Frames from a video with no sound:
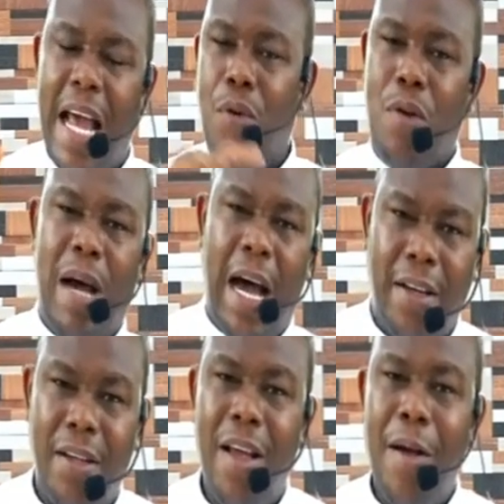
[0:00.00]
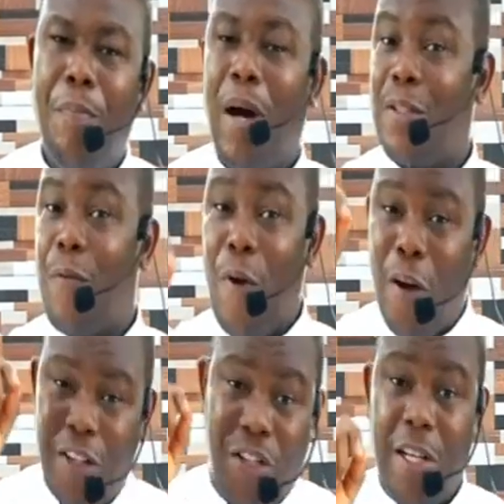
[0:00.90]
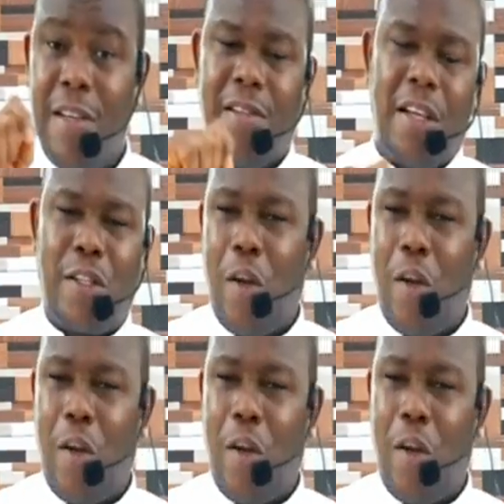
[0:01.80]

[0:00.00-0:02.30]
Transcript: any woman, but follow Jesus.